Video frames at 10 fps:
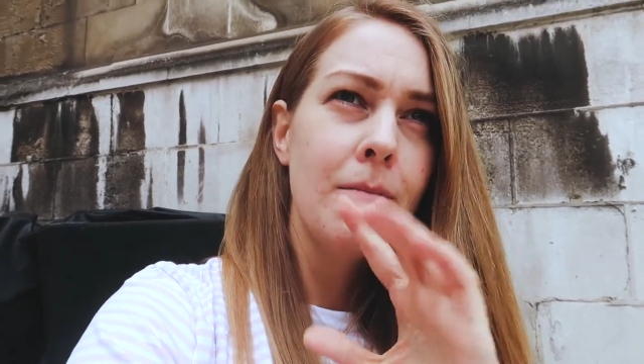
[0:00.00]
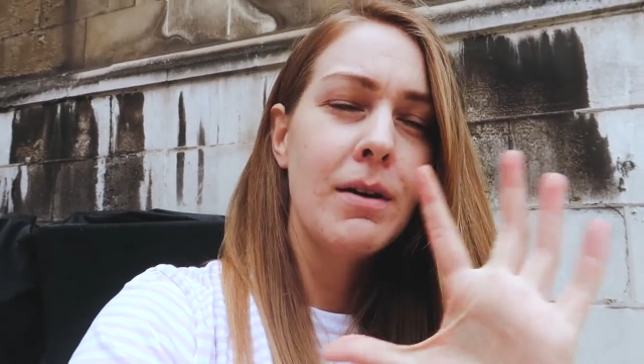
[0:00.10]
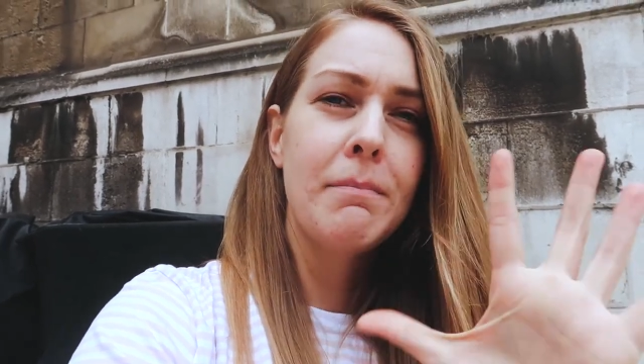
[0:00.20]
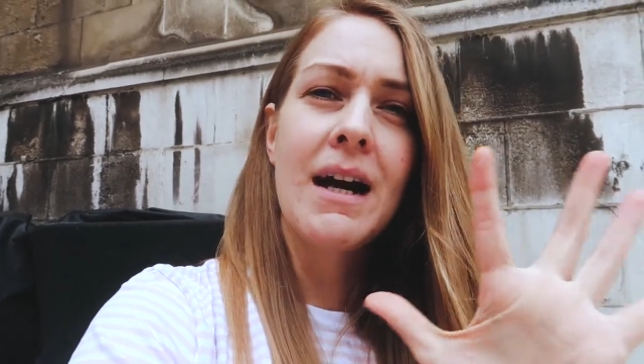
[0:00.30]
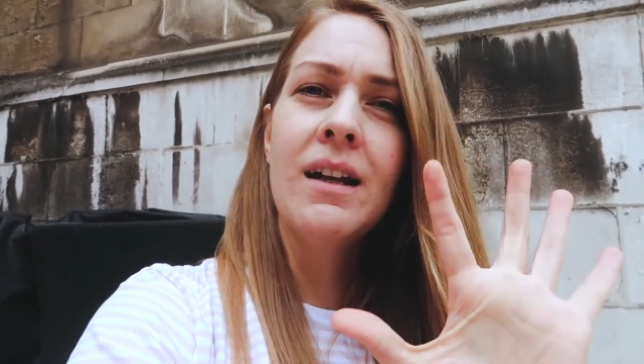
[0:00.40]

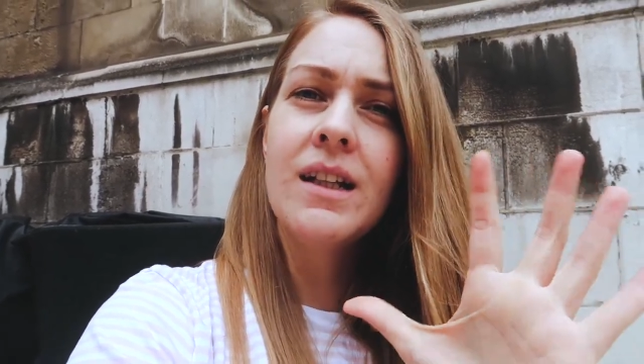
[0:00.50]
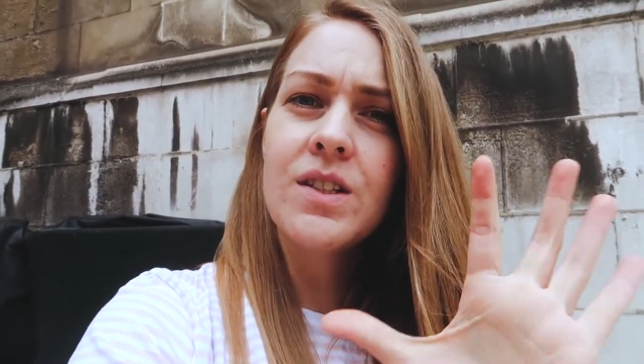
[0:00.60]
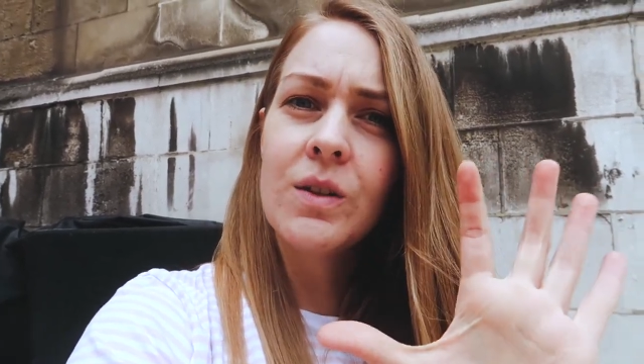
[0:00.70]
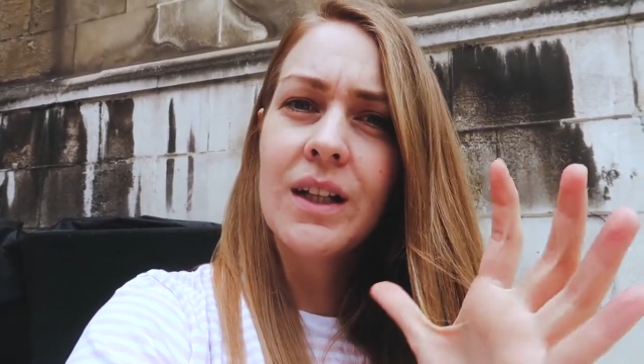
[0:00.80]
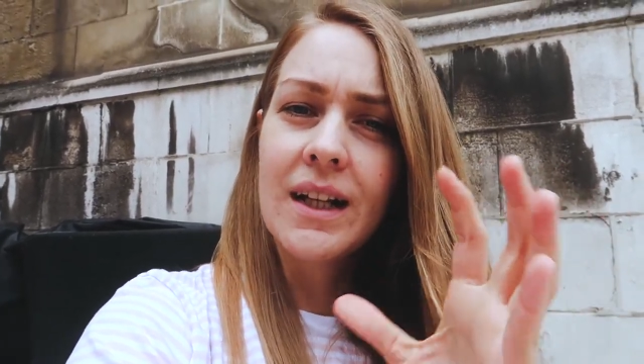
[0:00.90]
but apparently it's
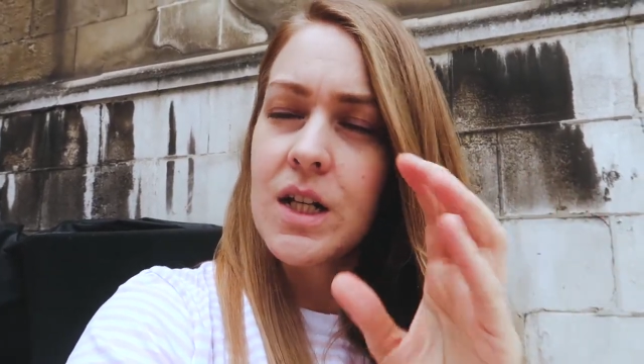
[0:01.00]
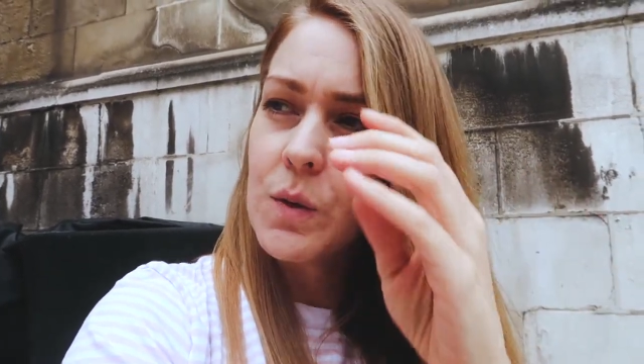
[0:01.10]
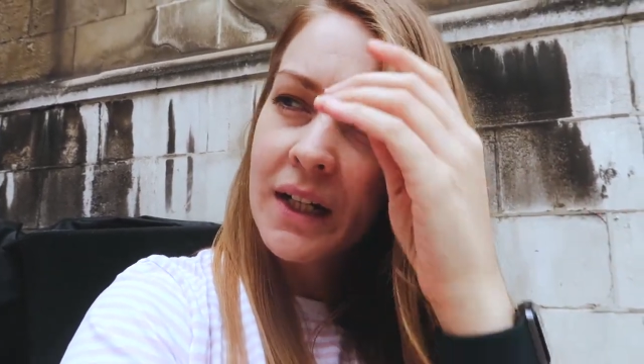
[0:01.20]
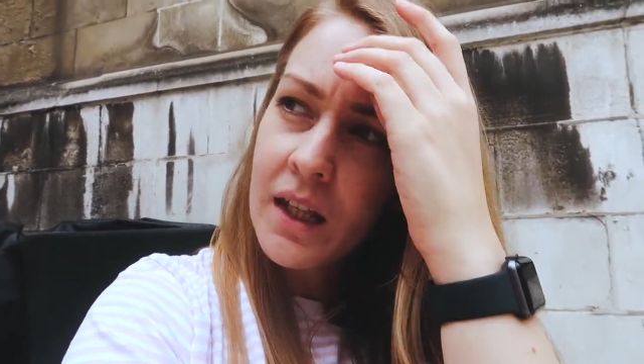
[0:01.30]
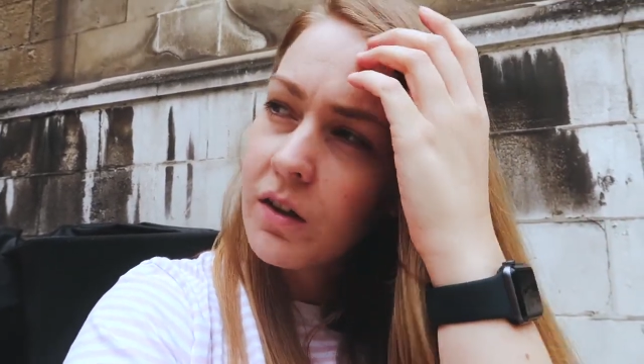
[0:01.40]
only like a
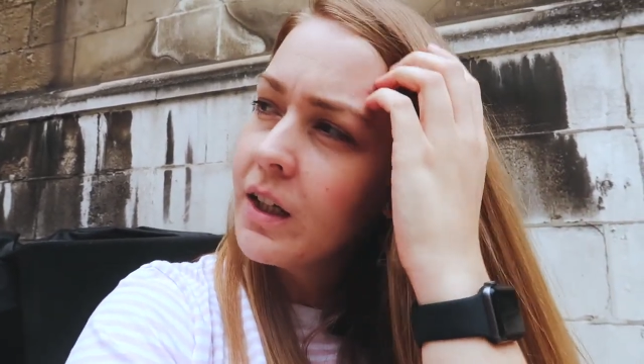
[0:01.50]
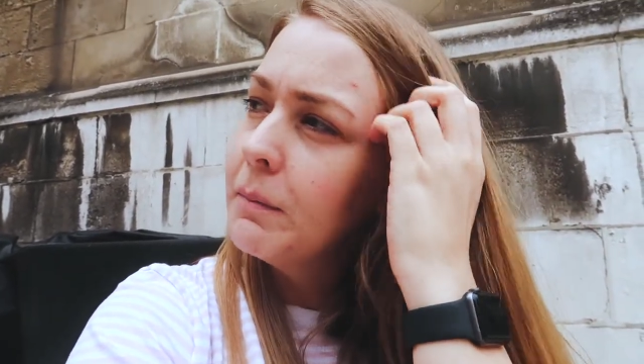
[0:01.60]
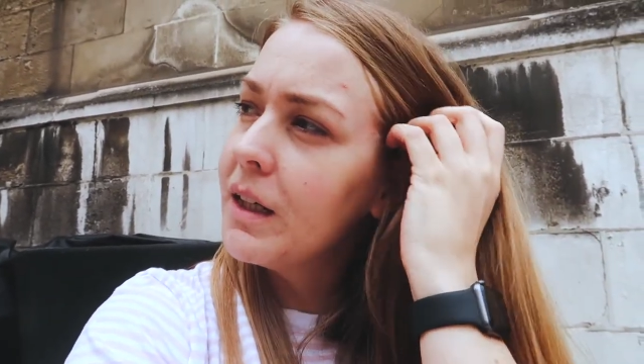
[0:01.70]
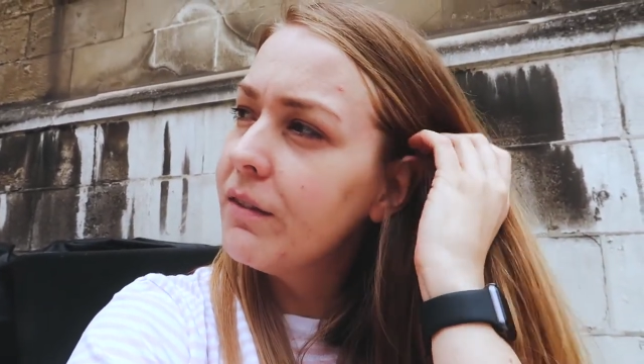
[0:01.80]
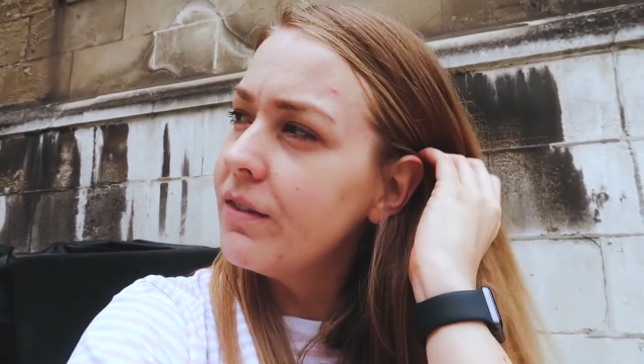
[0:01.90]
twenty to thirty
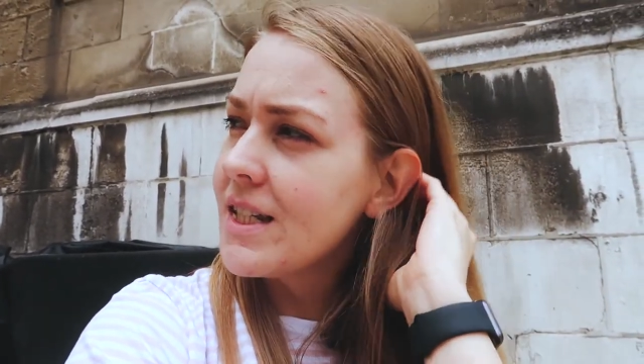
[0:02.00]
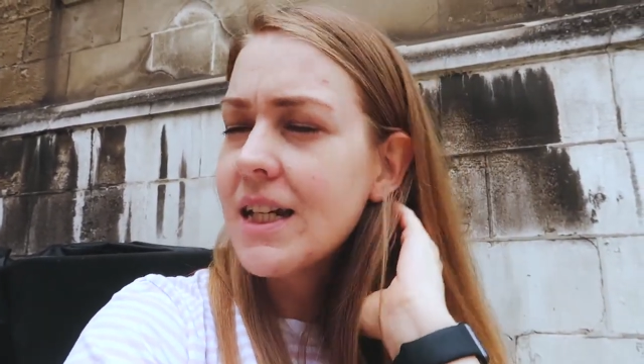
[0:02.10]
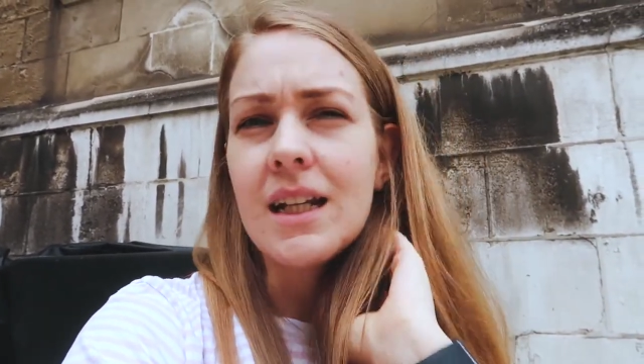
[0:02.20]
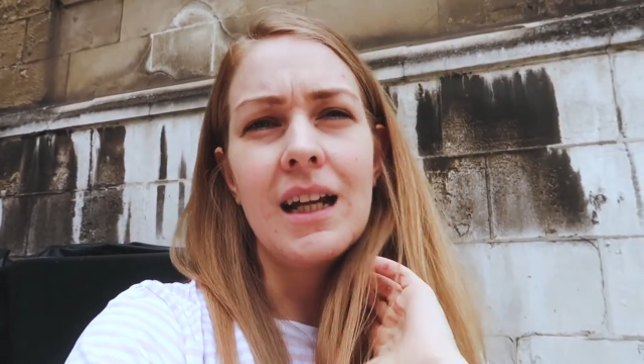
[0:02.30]
minute visit.